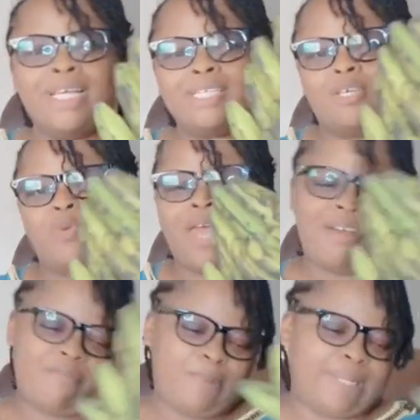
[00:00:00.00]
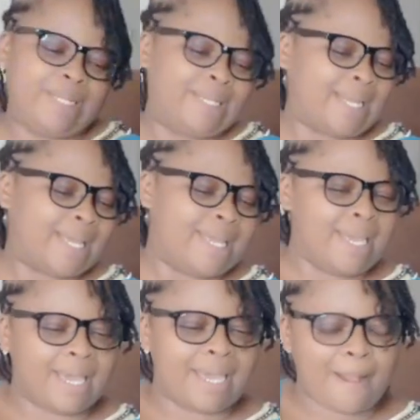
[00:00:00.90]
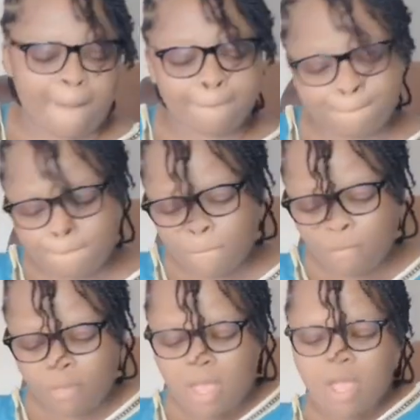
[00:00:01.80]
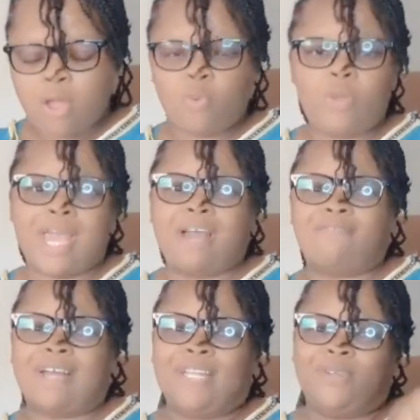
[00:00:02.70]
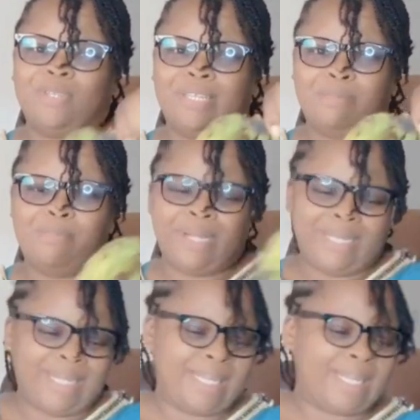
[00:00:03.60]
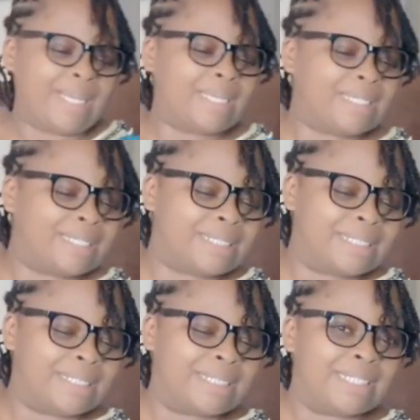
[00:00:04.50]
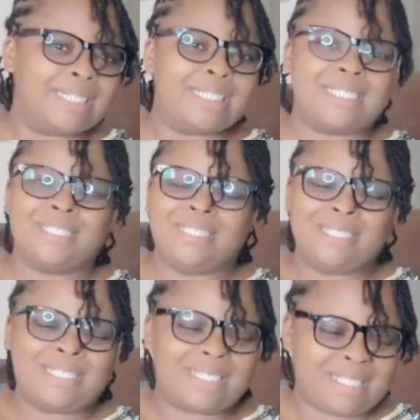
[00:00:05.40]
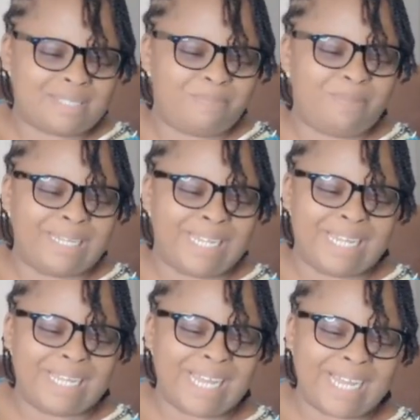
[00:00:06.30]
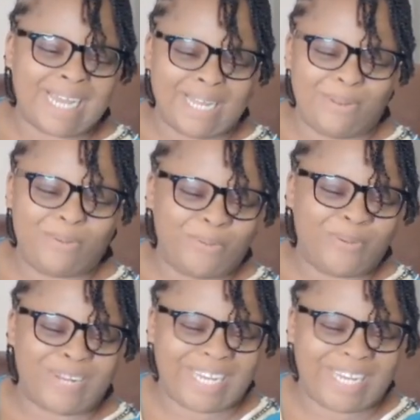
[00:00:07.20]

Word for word: So we have banana here. We have another banana. So this is banana gallop.